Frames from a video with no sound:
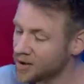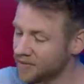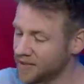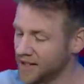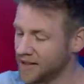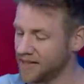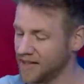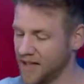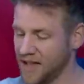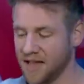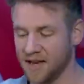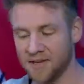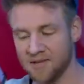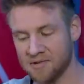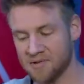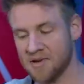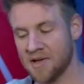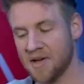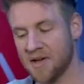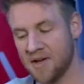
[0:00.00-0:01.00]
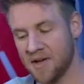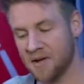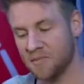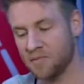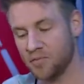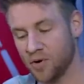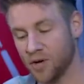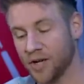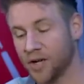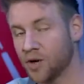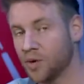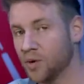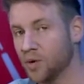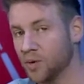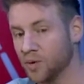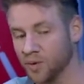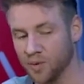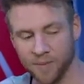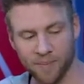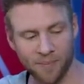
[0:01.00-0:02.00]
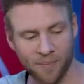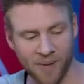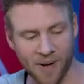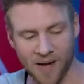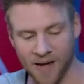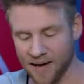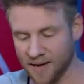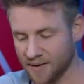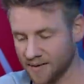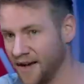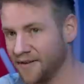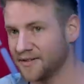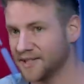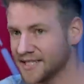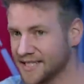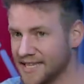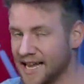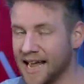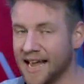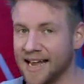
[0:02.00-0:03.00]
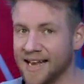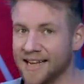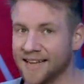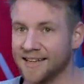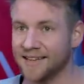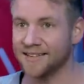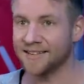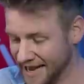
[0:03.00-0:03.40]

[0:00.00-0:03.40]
on the other hand, pretty cool. But I have to say, it